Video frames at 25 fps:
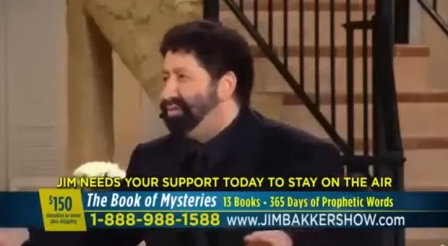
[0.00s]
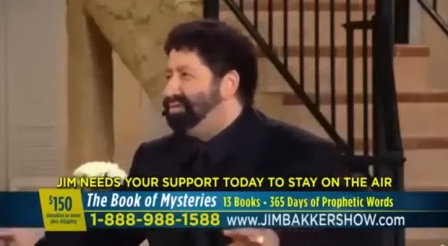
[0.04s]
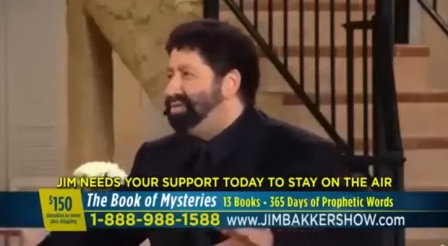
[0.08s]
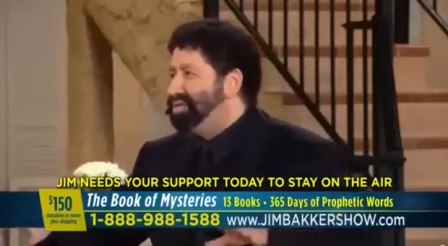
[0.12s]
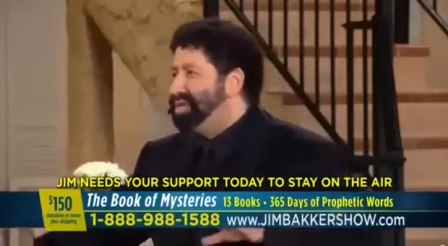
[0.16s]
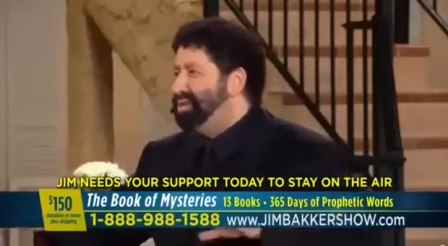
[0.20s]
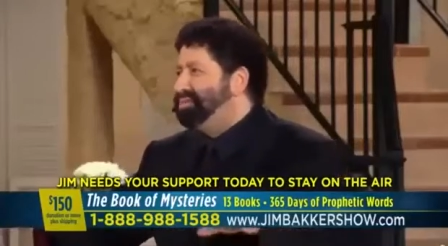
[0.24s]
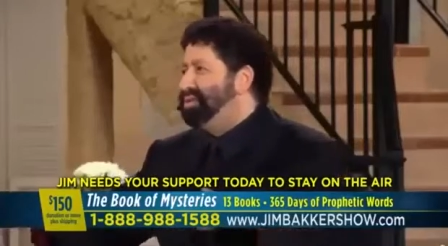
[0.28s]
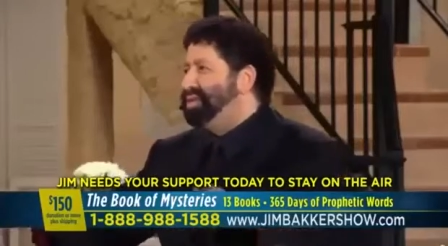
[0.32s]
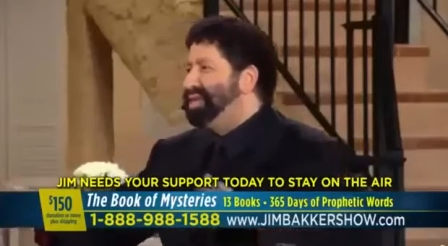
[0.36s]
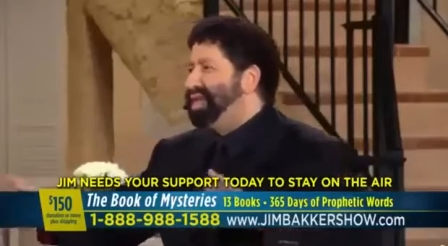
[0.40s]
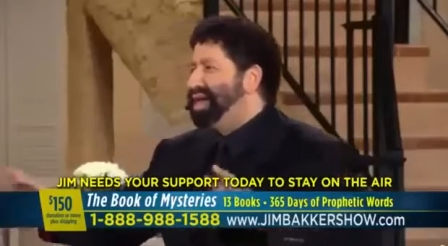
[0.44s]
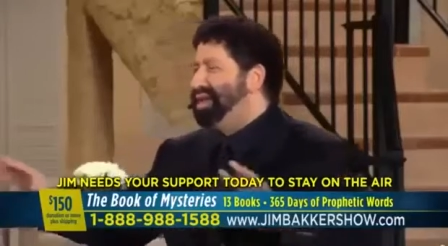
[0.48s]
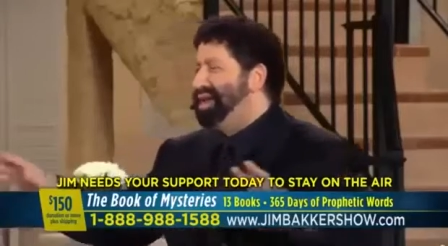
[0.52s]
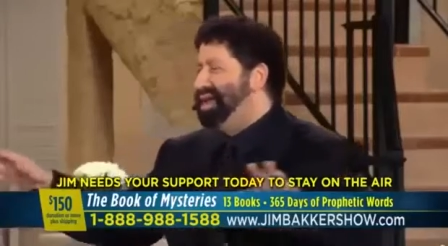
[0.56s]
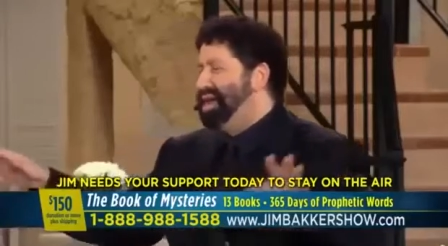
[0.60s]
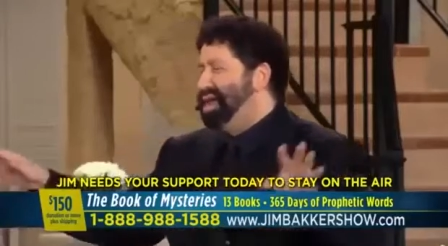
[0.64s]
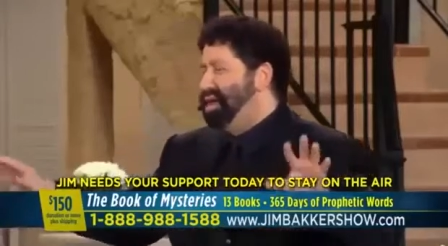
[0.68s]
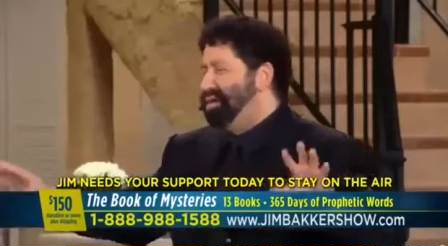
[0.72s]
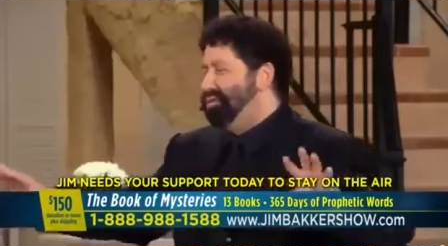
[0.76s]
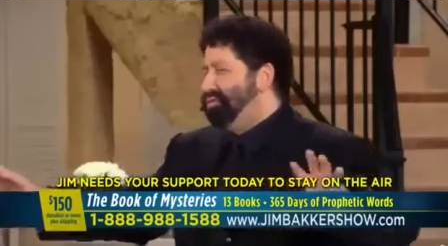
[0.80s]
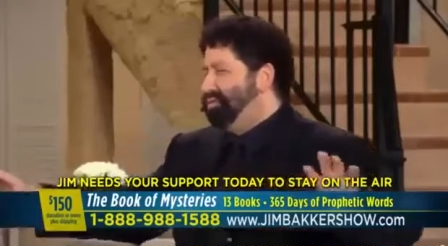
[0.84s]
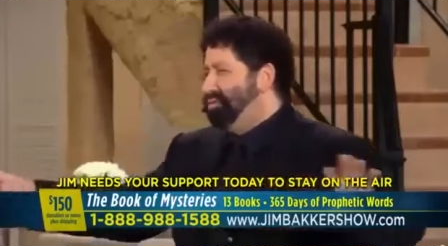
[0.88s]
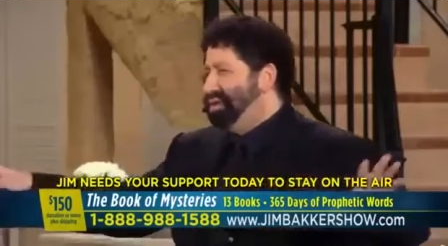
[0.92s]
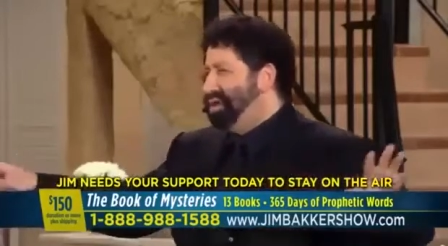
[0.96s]
It was something that,
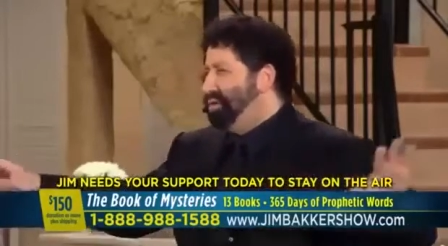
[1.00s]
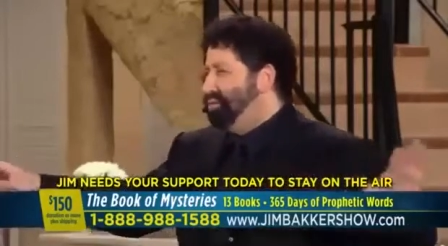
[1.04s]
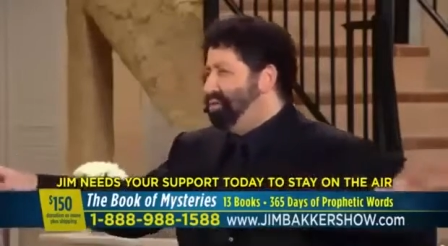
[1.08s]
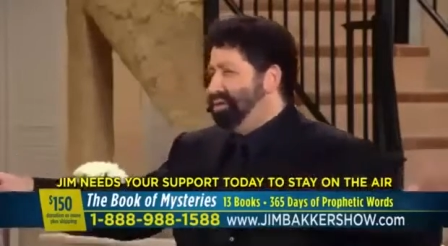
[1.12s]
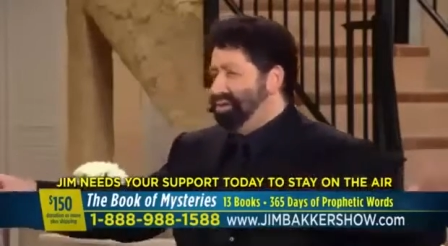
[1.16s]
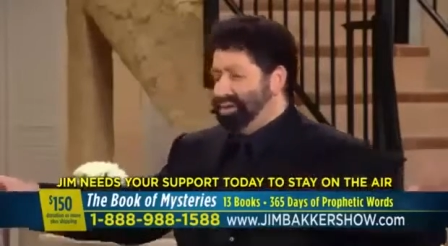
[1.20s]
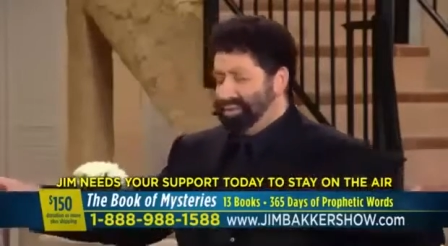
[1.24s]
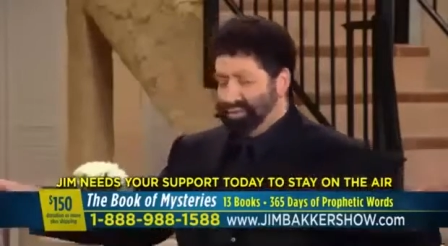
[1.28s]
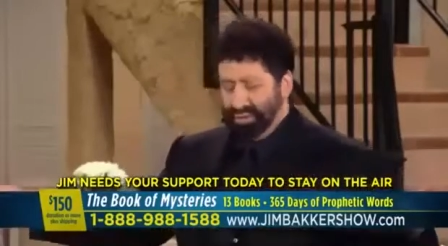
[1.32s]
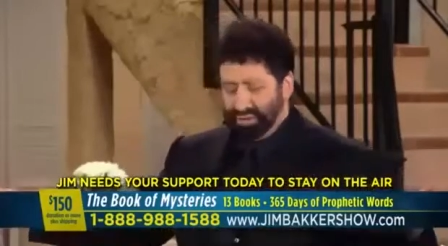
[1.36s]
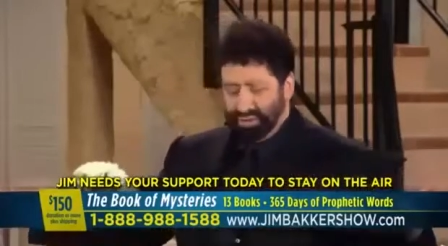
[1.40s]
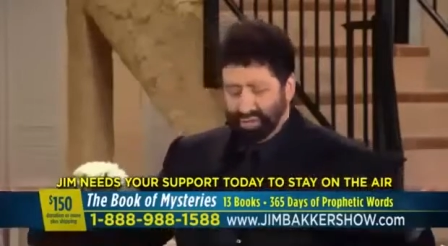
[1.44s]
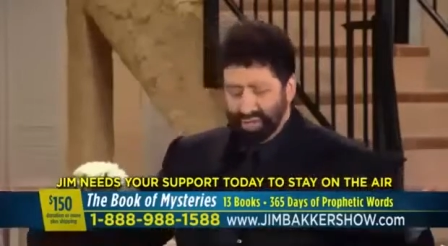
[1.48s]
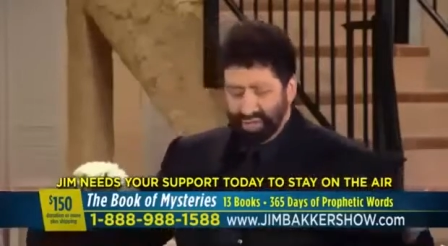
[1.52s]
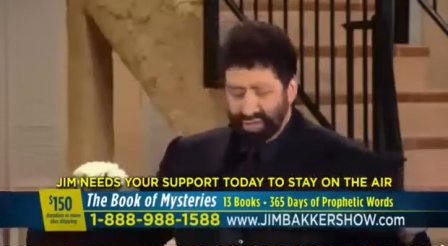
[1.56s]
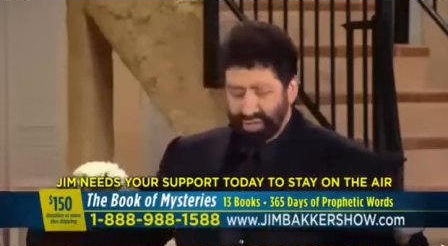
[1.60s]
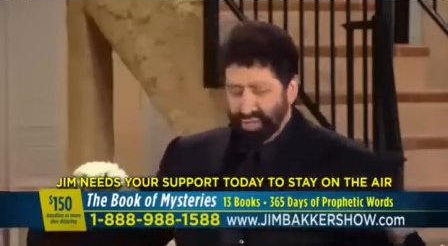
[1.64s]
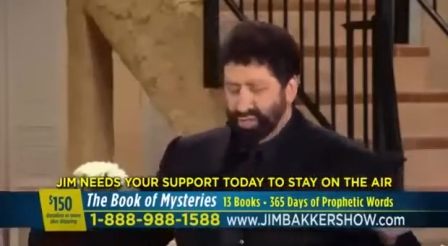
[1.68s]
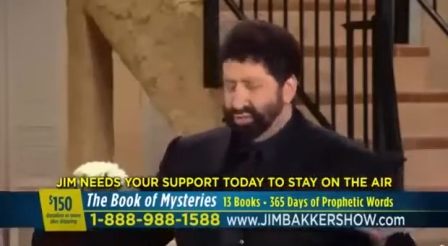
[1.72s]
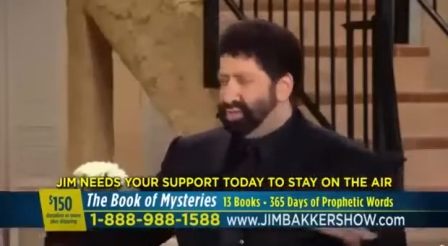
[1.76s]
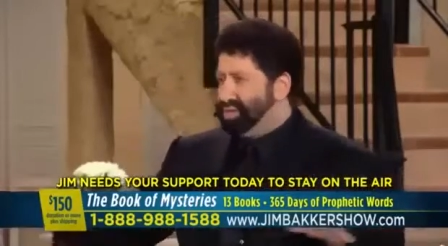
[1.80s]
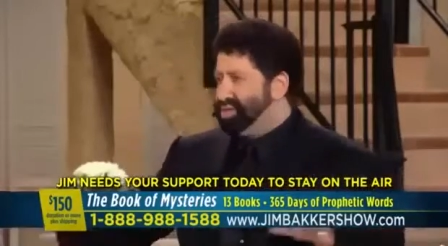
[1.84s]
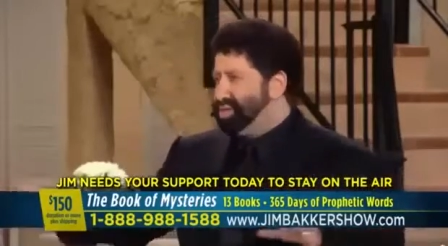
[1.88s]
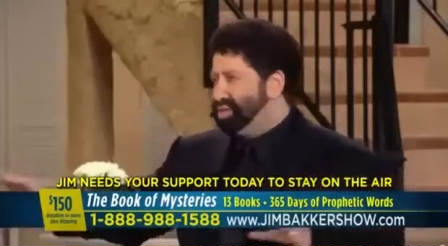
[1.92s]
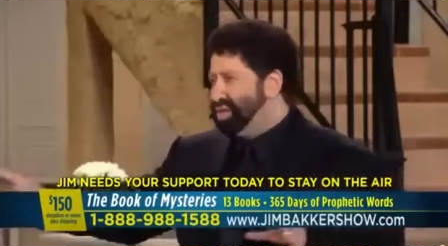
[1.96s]
well, they weren't supposed to
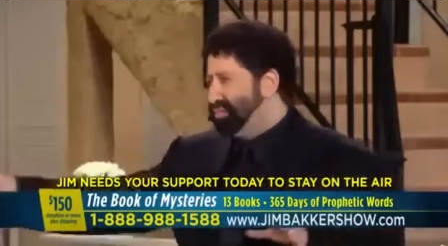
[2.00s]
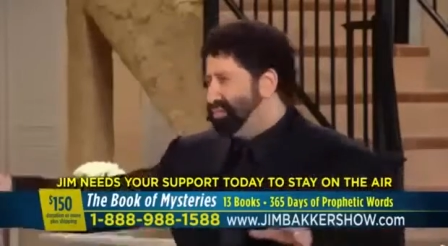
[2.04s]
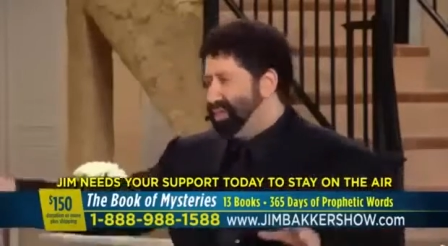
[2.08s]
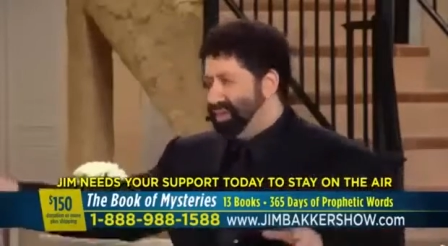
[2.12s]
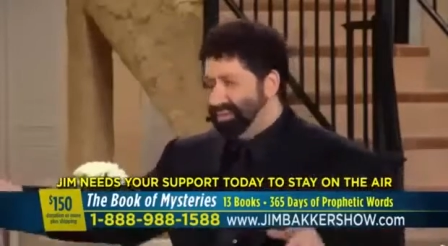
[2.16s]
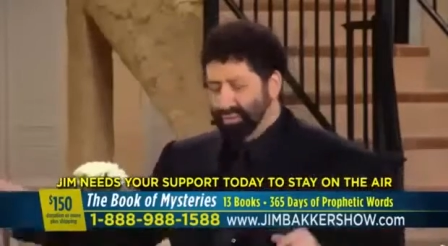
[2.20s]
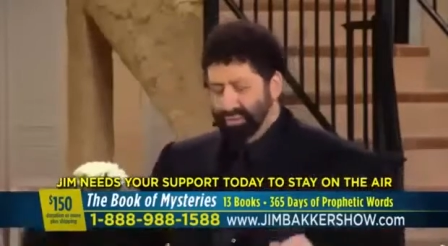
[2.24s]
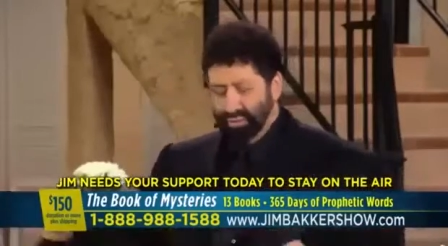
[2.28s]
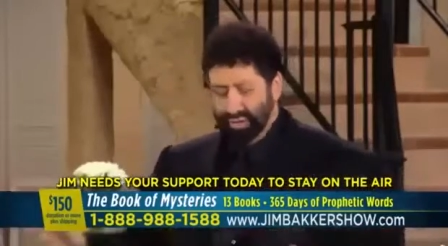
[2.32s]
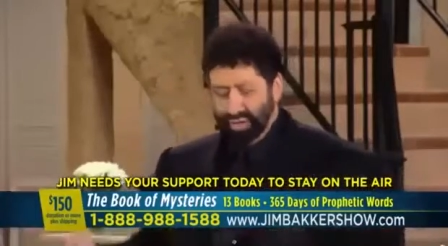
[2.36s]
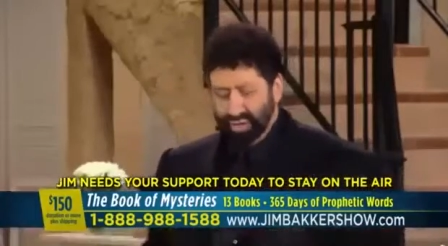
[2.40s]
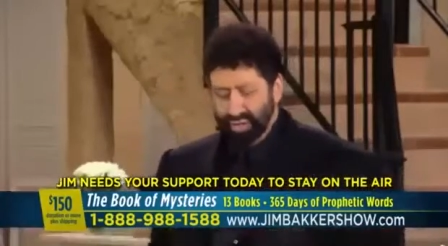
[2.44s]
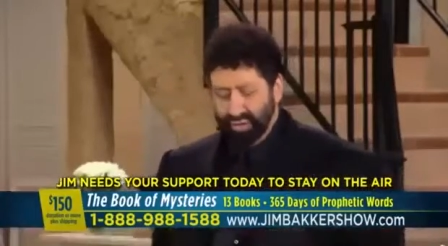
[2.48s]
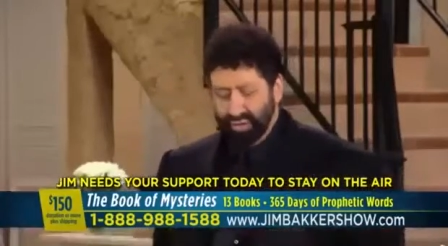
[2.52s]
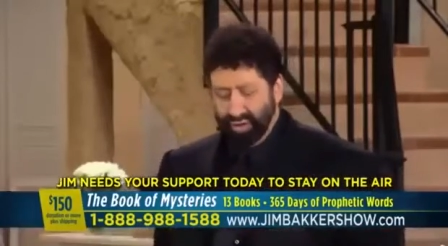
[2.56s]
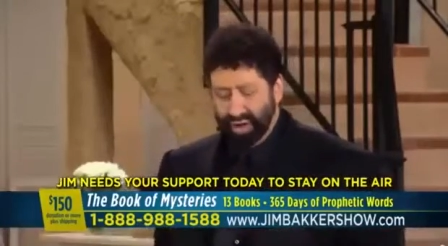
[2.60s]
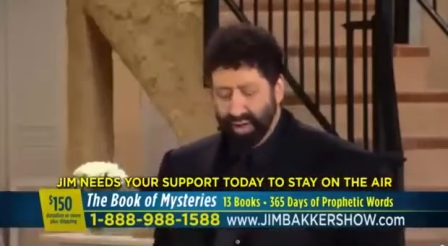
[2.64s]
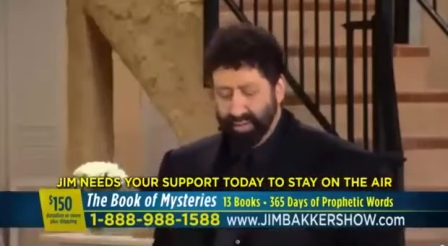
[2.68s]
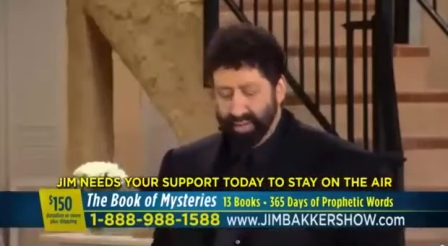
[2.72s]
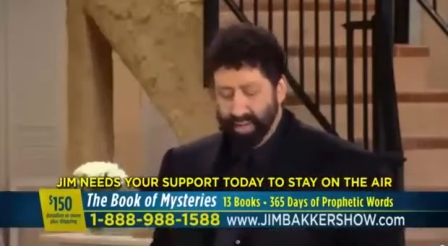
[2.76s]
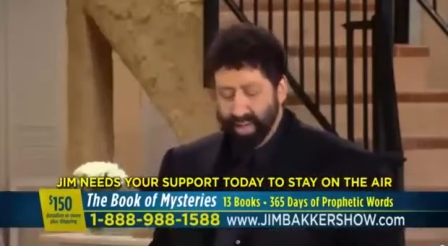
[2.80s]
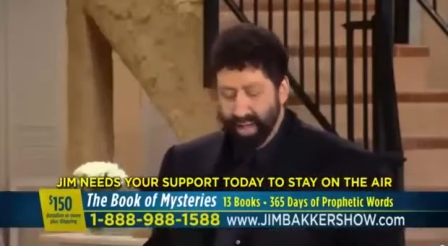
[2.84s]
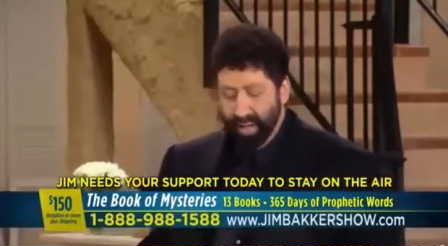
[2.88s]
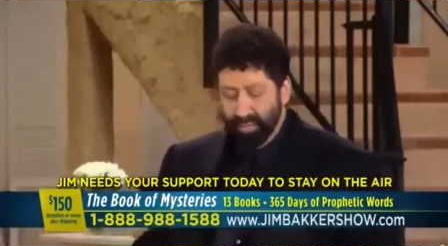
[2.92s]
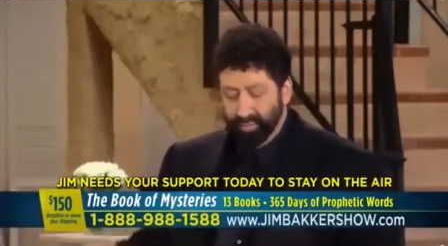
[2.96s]
do, but some people were doing
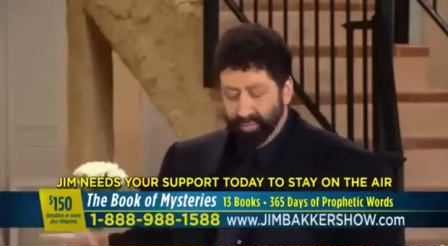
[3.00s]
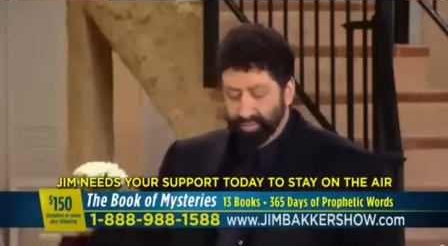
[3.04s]
it.